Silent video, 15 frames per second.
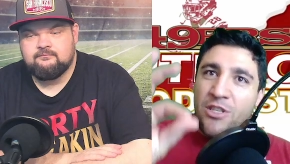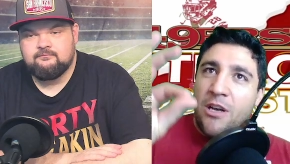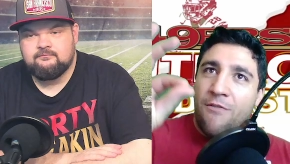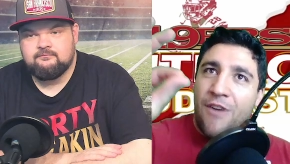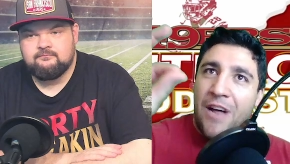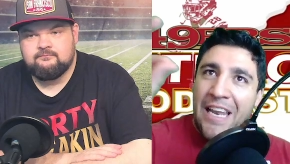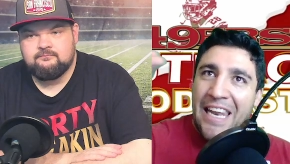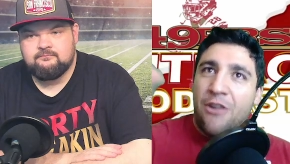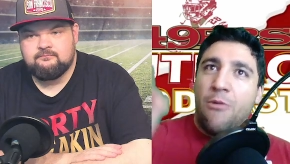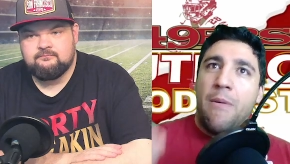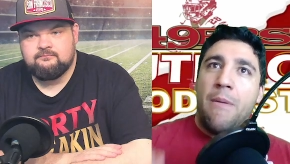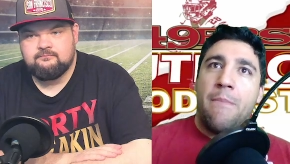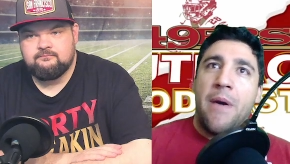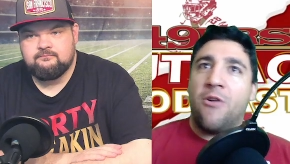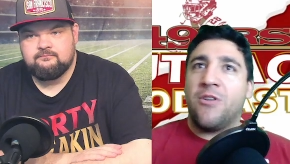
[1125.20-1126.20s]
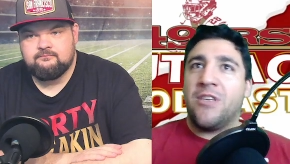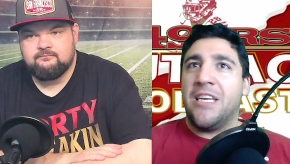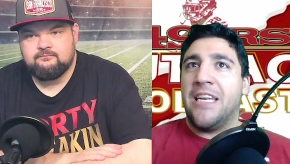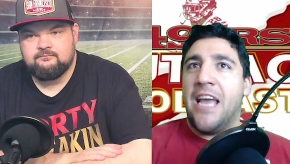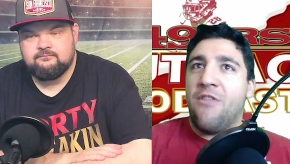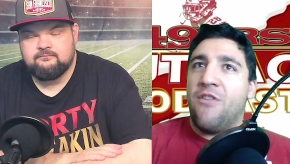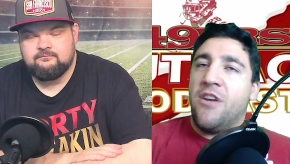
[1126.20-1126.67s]
Speaker 1: yourself a little bit better
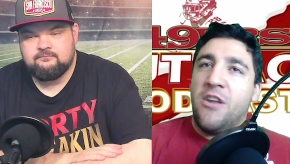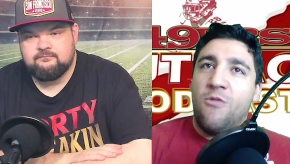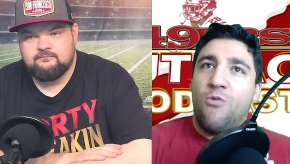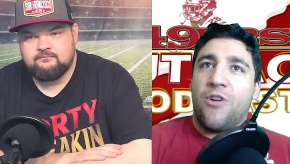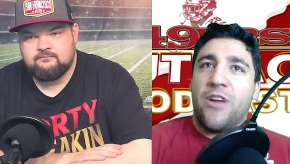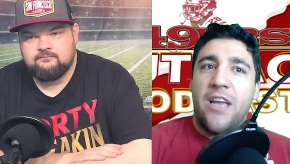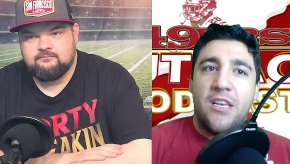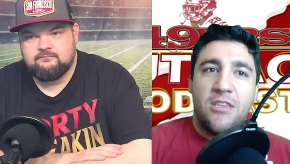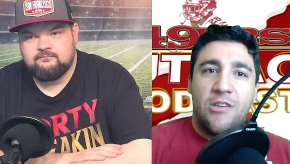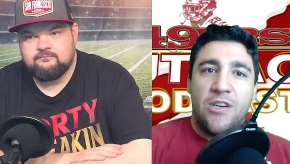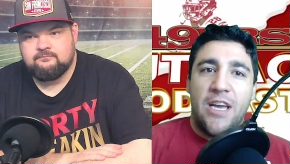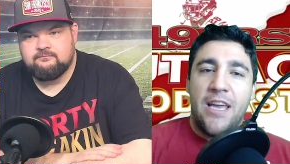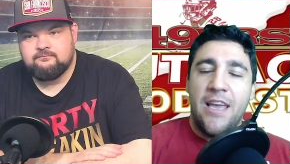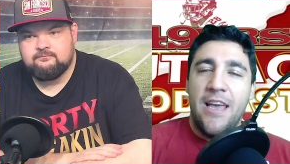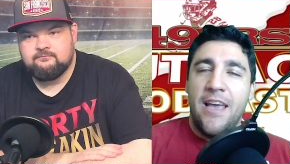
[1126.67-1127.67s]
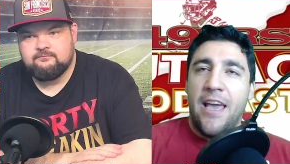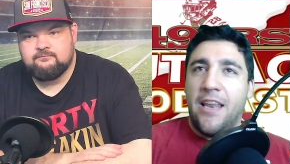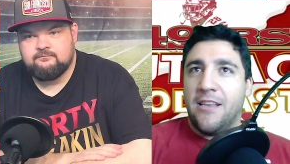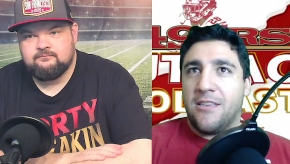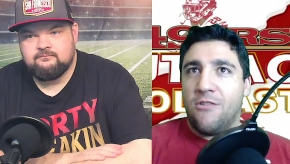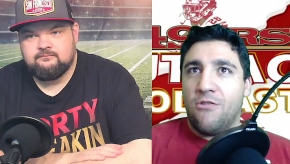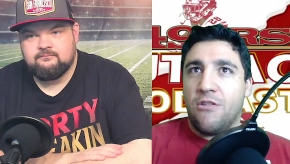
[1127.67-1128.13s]
today than you were yesterday. And
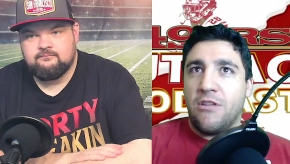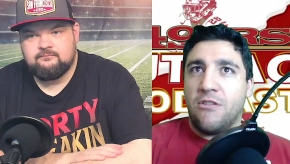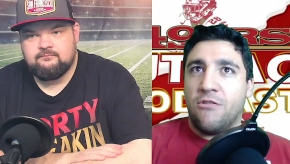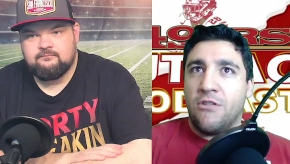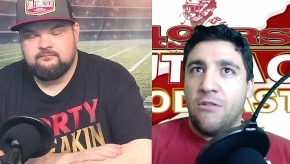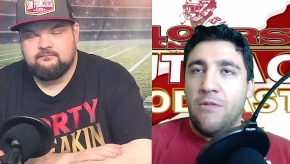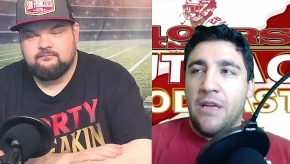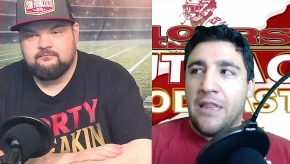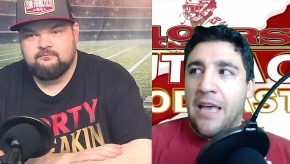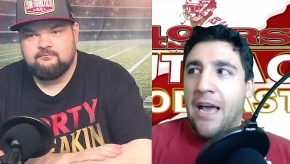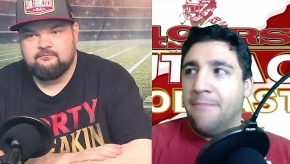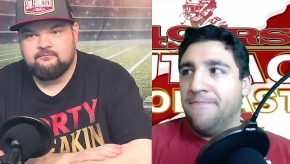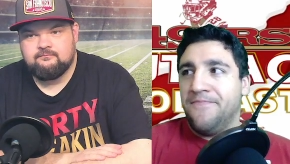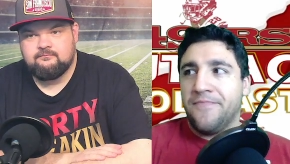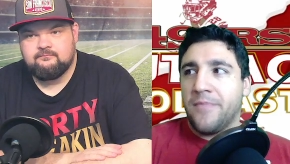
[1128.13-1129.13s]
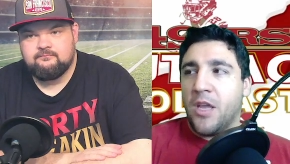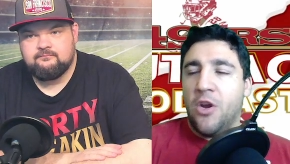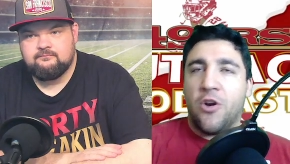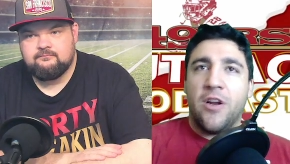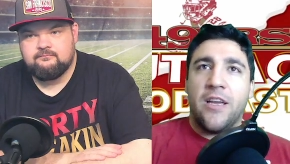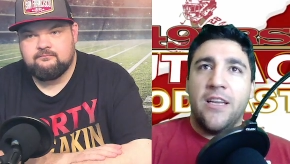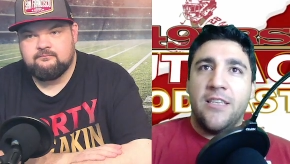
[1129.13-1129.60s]
as long as you're doing that,
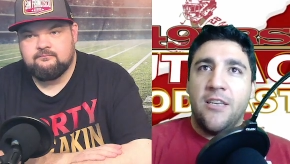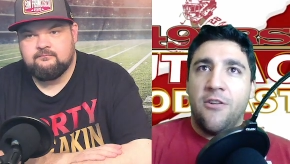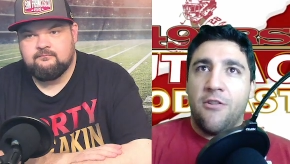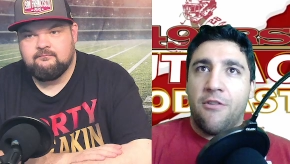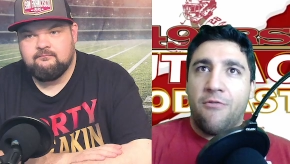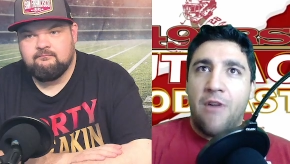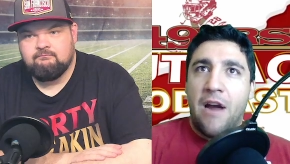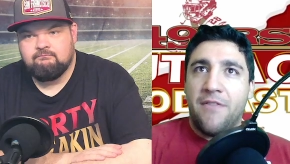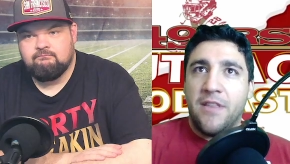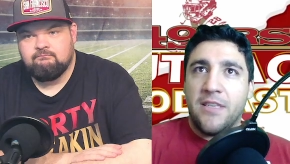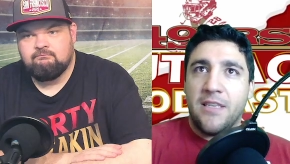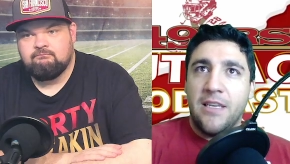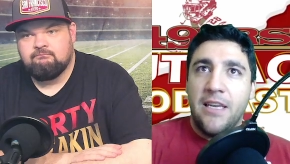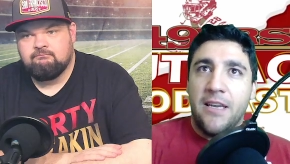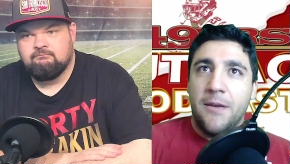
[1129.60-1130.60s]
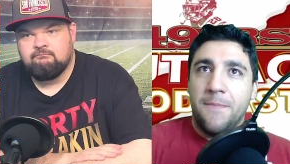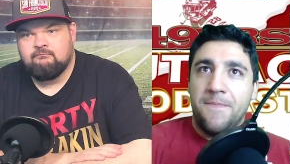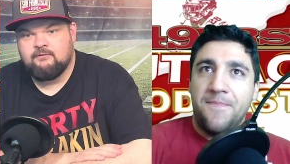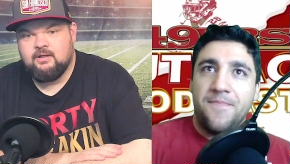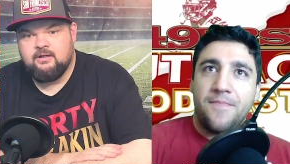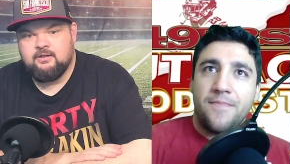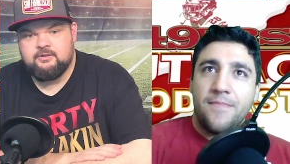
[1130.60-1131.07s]
you're going to continue to thrive in this league.
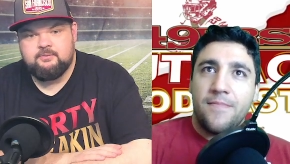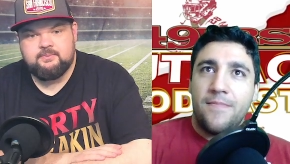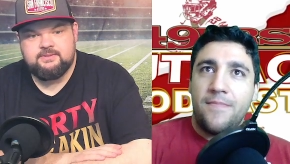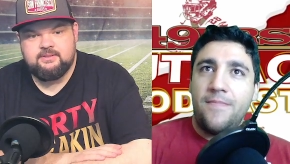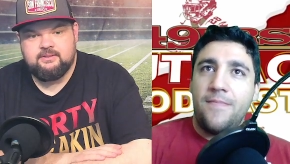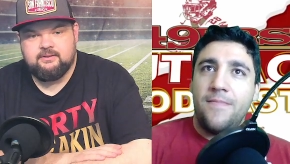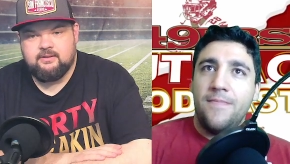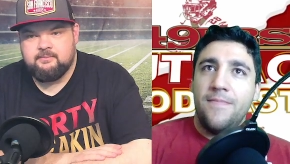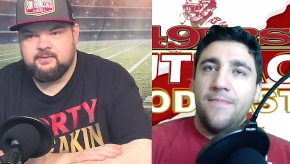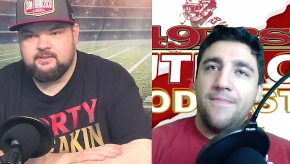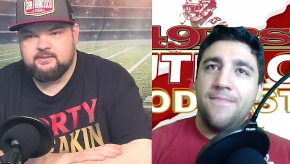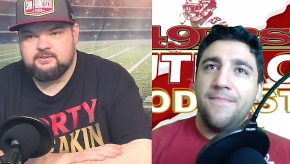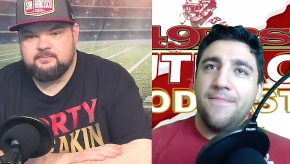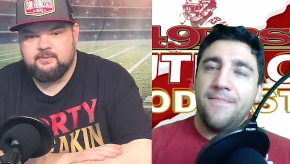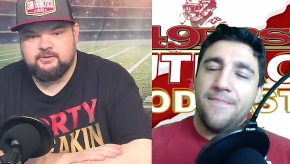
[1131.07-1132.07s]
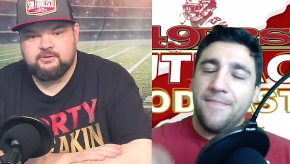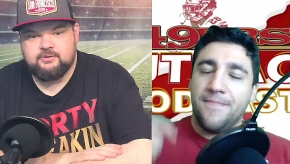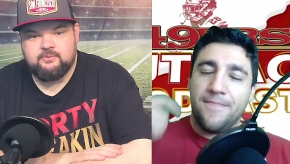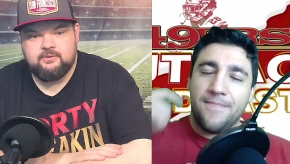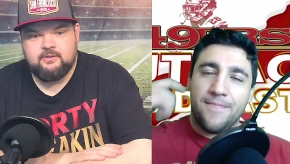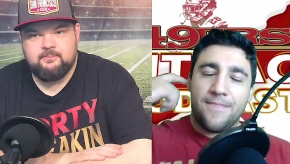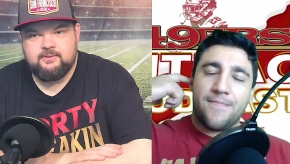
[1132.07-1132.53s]
Speaker 2: 100%. I mean, it's about
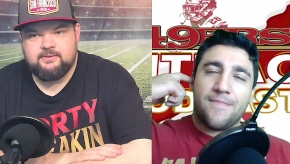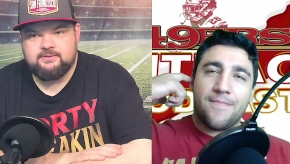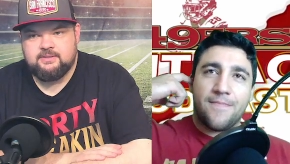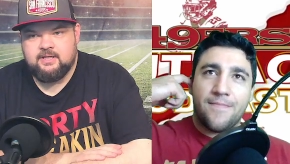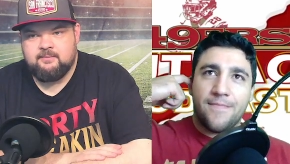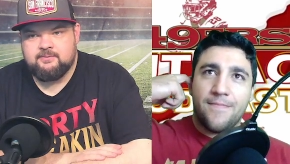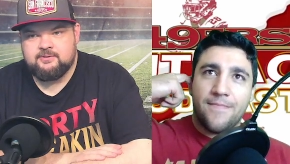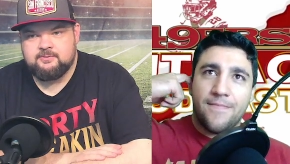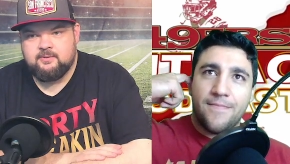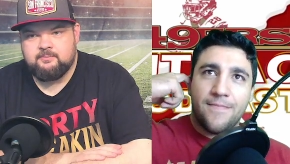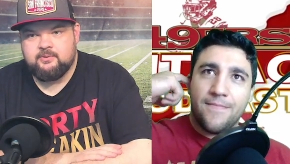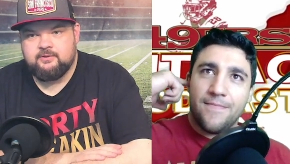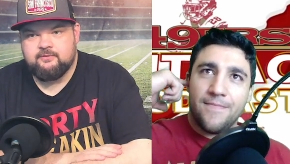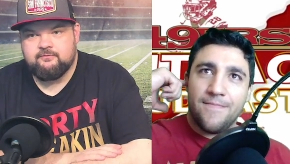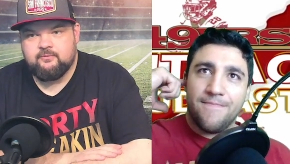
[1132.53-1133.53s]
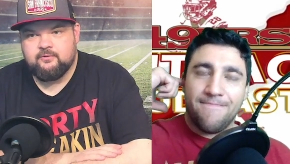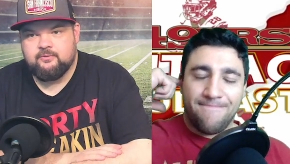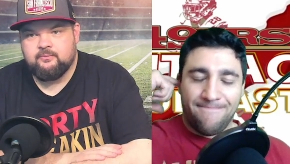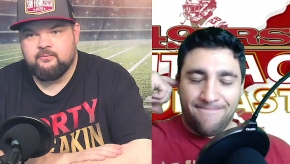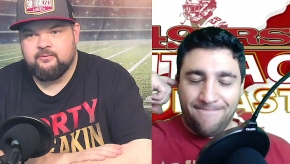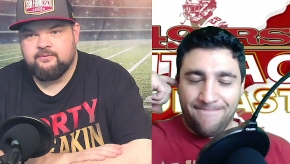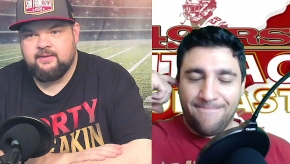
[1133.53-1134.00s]
showing up on time. It's about putting forth
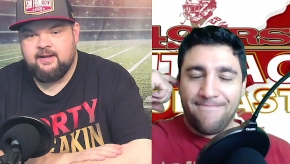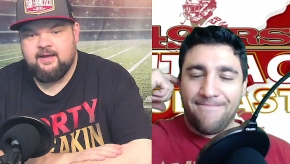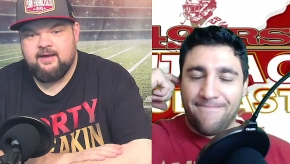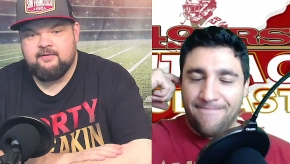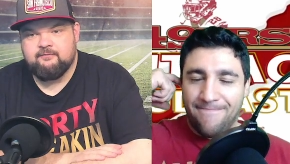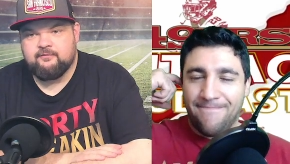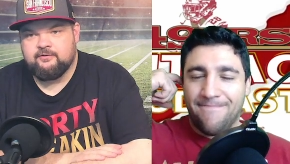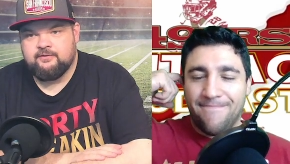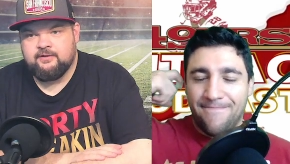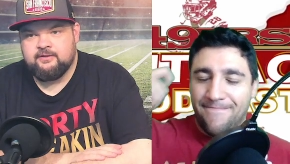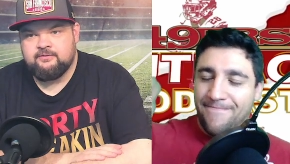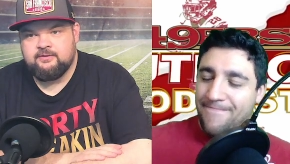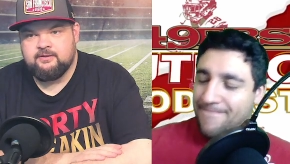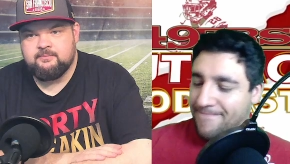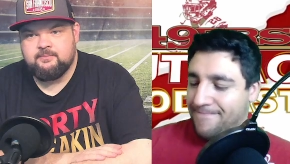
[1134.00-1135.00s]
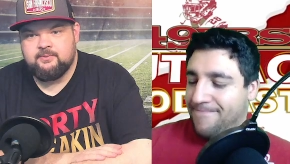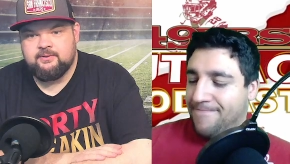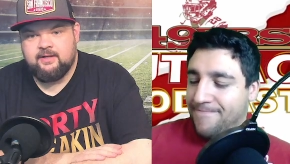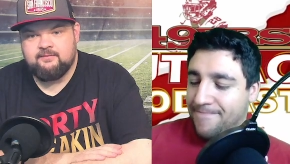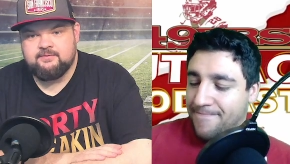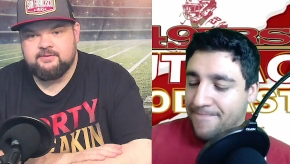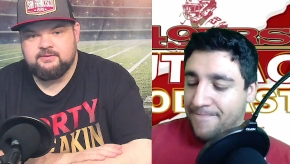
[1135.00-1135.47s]
that effort that you need to put
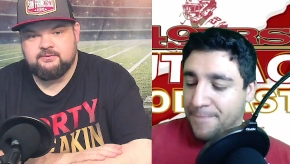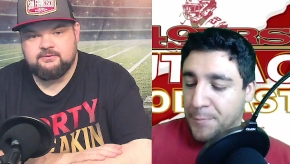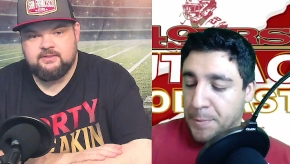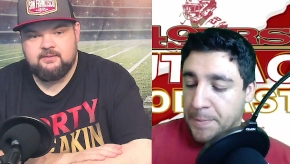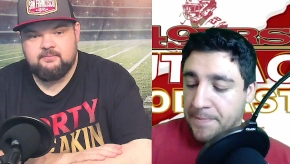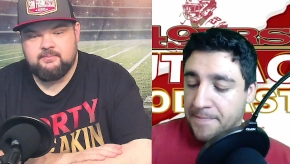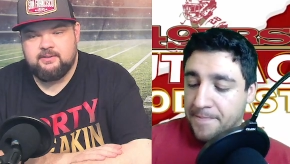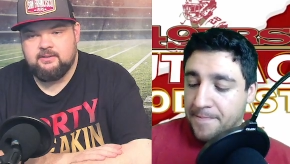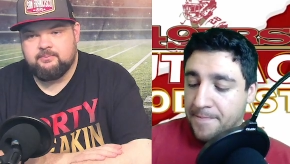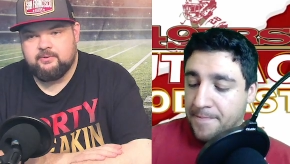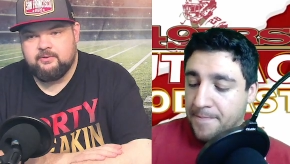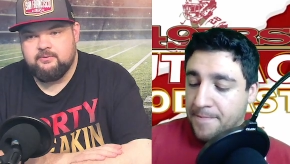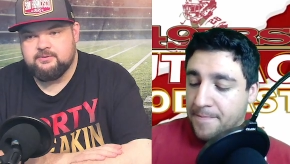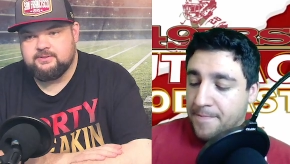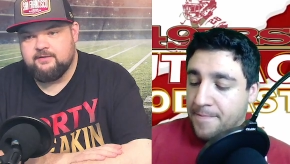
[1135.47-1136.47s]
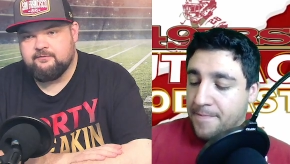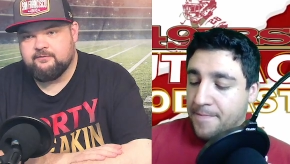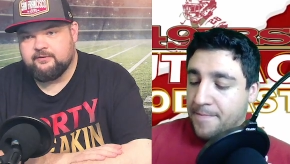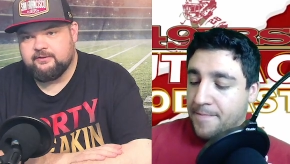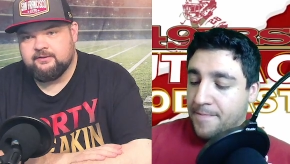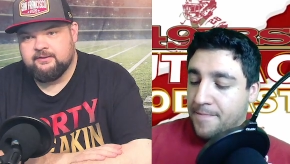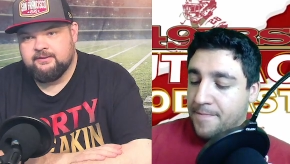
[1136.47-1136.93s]
every single time. Being a pro is
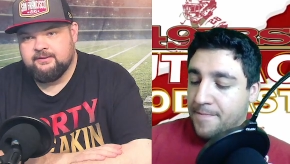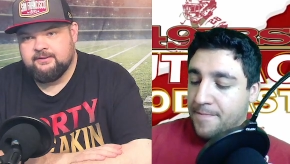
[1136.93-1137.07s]
effort.